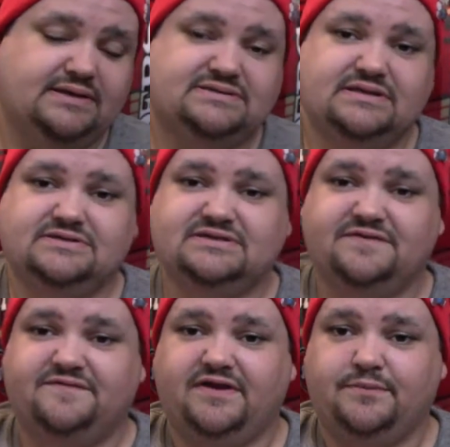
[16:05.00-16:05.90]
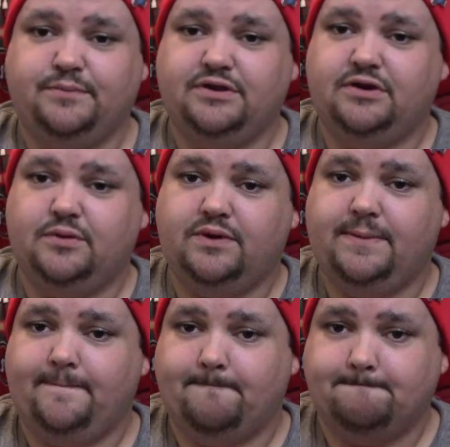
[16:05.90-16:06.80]
it's a little sun faded, but you know
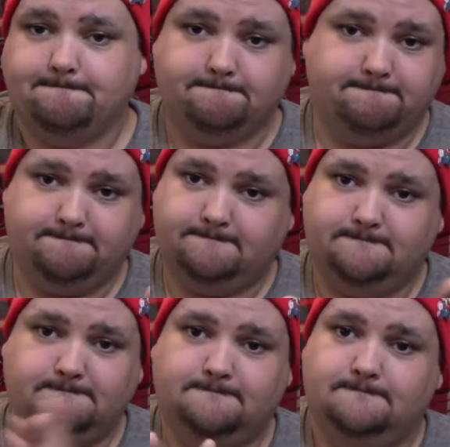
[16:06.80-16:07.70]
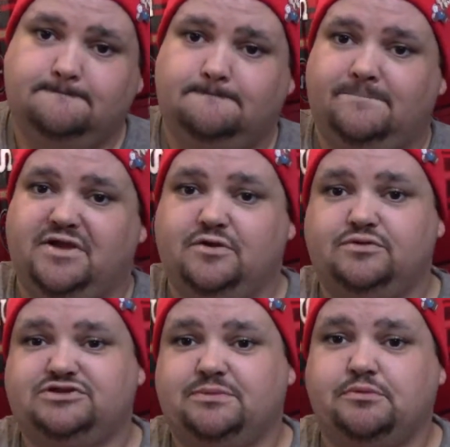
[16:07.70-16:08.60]
what? You can
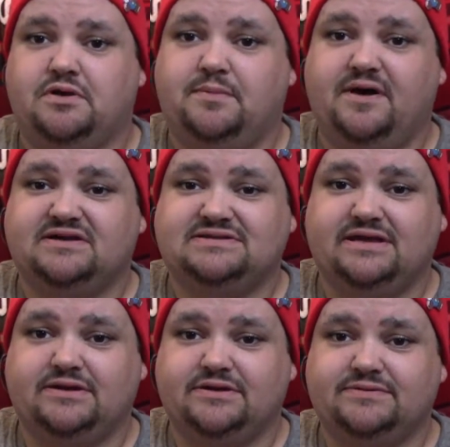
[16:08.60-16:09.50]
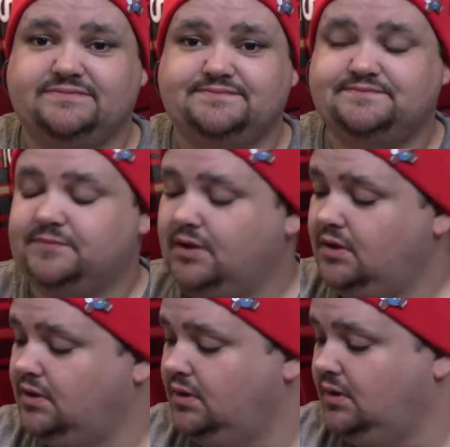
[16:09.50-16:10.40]
always upgrade the box later.
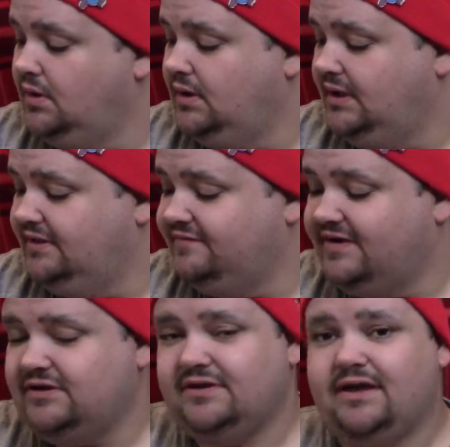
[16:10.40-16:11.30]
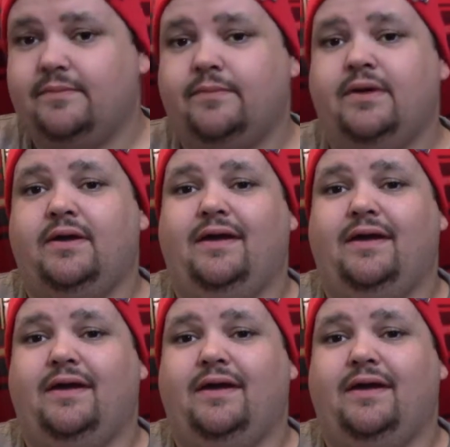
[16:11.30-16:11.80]
And the final game,